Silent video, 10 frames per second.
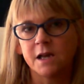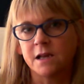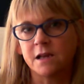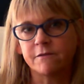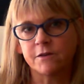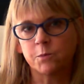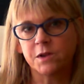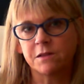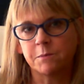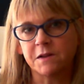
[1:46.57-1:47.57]
even
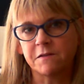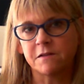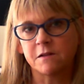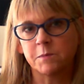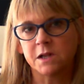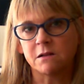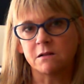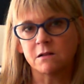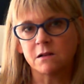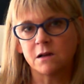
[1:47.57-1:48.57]
with the bit in the
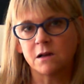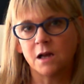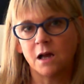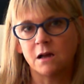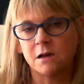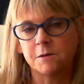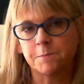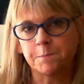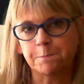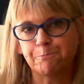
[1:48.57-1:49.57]
middle
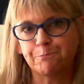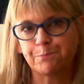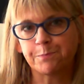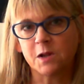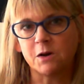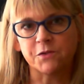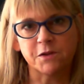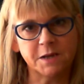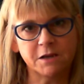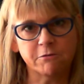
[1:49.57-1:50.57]
on the
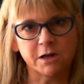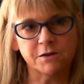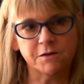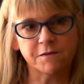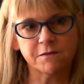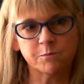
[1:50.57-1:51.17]
B road,